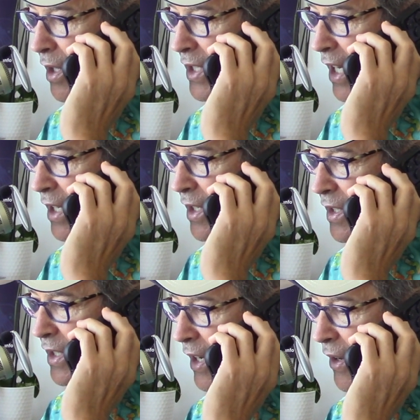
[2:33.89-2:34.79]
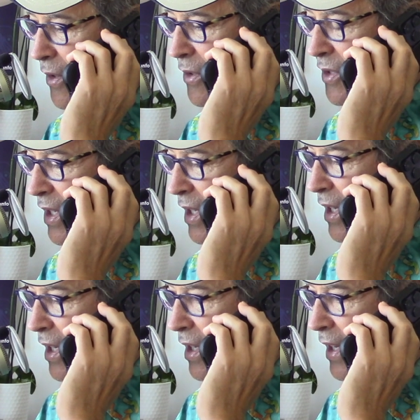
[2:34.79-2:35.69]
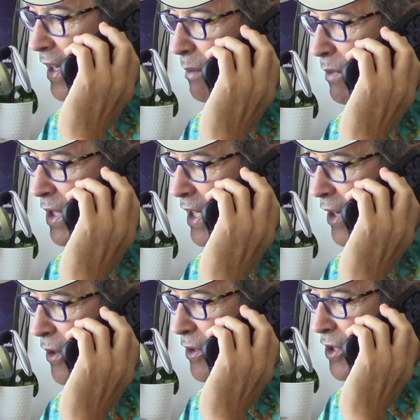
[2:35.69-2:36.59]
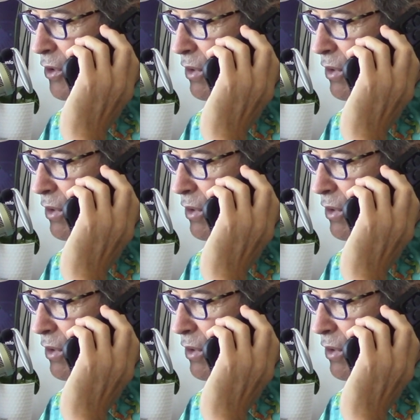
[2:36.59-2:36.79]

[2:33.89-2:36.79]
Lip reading: tendon tears, ligament tears,